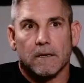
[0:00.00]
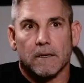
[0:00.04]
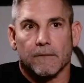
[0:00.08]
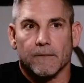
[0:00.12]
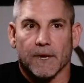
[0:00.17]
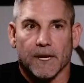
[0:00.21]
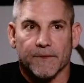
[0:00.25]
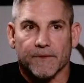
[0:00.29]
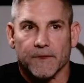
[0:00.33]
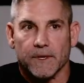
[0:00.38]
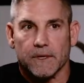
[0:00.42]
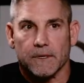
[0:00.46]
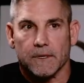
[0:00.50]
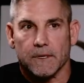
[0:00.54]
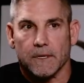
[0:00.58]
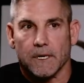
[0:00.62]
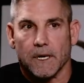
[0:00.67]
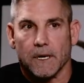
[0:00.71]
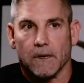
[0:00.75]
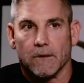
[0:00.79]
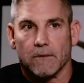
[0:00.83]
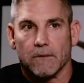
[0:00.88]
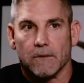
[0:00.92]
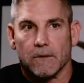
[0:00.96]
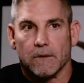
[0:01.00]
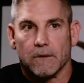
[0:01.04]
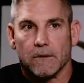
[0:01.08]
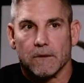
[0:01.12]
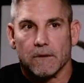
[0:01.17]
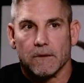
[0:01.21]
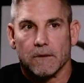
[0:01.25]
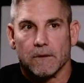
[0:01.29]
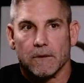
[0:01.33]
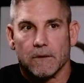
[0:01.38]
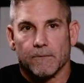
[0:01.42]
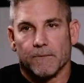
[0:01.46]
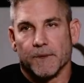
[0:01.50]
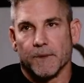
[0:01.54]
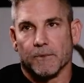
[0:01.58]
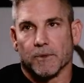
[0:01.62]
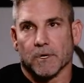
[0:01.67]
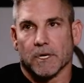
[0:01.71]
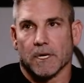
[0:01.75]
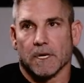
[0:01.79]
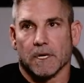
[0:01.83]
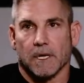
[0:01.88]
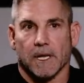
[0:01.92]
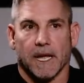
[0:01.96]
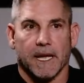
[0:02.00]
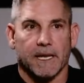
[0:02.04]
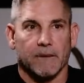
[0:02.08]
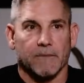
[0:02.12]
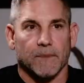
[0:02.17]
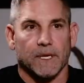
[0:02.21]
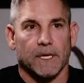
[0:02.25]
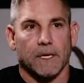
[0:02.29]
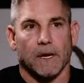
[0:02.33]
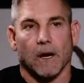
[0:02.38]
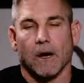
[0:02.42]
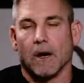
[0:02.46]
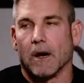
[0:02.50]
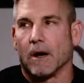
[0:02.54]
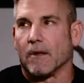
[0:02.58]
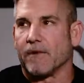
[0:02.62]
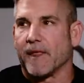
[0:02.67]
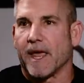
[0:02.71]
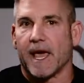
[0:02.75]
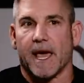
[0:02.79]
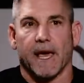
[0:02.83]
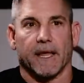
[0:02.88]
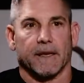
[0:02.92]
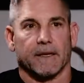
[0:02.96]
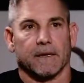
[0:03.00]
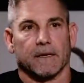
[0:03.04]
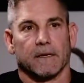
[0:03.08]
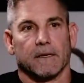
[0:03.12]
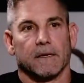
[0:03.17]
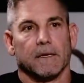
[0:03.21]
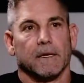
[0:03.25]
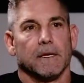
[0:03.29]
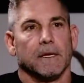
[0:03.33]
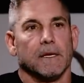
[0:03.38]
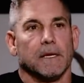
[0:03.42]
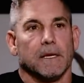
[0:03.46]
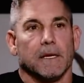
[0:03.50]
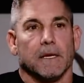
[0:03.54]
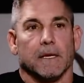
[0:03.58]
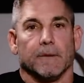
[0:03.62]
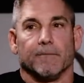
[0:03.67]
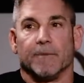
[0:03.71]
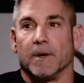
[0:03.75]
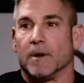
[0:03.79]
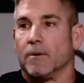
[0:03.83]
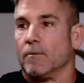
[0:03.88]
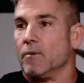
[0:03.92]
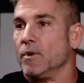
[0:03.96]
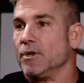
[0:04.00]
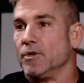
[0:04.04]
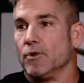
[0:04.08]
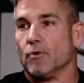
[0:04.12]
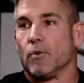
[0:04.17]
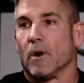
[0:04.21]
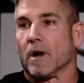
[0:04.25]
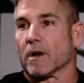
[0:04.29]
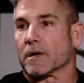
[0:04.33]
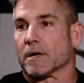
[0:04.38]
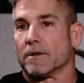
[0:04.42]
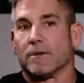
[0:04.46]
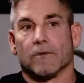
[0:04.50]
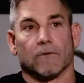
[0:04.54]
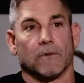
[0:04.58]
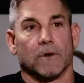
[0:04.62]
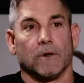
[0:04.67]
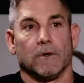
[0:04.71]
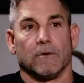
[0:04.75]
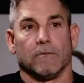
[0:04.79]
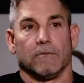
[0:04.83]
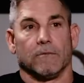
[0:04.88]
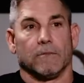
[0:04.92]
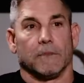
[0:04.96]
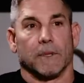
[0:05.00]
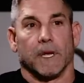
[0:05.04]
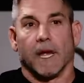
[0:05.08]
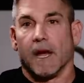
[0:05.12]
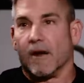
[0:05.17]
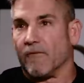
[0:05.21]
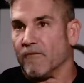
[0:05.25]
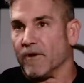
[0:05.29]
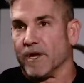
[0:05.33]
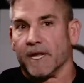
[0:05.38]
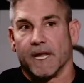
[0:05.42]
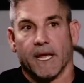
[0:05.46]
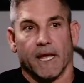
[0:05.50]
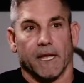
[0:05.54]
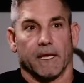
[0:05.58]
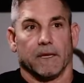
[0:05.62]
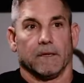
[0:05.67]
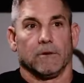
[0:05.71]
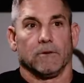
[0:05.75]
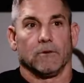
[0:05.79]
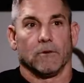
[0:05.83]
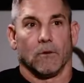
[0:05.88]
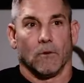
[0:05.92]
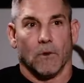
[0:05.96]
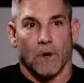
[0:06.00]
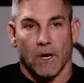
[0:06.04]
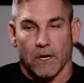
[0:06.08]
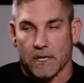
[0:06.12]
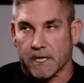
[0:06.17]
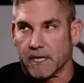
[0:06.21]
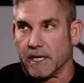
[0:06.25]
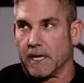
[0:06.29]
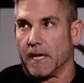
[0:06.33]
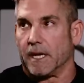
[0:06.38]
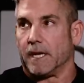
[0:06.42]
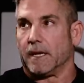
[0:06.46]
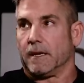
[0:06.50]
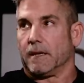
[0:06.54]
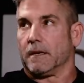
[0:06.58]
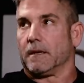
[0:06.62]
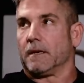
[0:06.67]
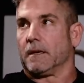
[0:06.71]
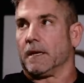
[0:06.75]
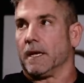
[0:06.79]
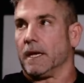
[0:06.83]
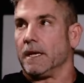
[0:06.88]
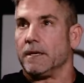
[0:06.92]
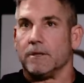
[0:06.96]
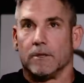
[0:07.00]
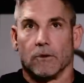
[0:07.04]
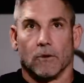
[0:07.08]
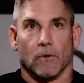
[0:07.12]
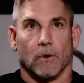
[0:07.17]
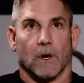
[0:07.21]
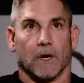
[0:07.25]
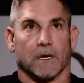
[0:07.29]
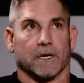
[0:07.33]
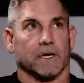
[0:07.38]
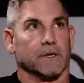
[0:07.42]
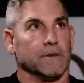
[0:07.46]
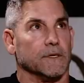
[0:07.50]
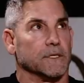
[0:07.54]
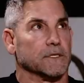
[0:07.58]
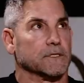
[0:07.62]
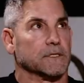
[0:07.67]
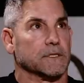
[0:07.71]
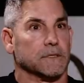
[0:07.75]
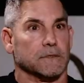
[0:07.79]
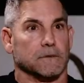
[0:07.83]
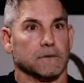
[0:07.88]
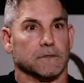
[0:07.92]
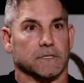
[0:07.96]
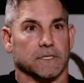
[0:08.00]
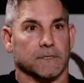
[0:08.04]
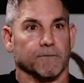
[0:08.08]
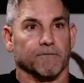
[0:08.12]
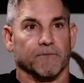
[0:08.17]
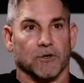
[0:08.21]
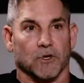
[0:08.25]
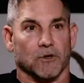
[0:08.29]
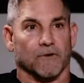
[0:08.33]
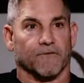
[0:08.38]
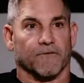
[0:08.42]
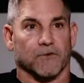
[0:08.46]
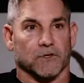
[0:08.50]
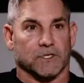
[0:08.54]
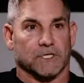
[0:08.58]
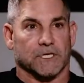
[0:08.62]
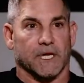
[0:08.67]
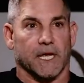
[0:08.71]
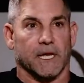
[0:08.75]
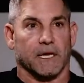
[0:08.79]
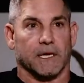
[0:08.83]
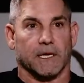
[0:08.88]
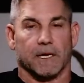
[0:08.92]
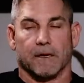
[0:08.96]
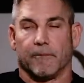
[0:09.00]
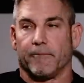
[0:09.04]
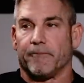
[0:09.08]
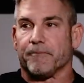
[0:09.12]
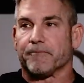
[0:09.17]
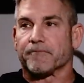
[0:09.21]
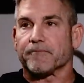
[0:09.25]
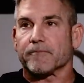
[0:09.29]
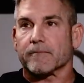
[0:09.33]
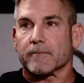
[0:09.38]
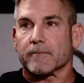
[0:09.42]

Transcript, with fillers: Am I, you know, people going to like me? All that. But when you walk in the room every day, you'll walk in and you'll walk in this beautiful stadium.